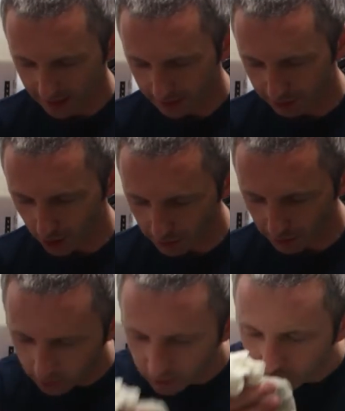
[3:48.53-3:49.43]
brew
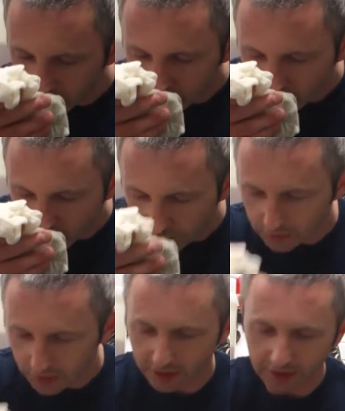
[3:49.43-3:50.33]
now.
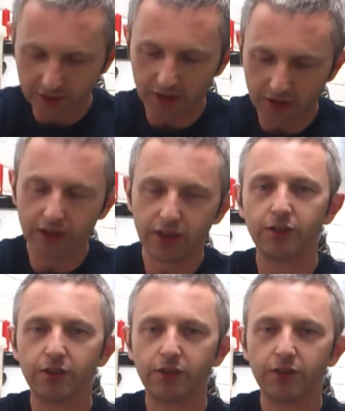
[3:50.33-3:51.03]
This is the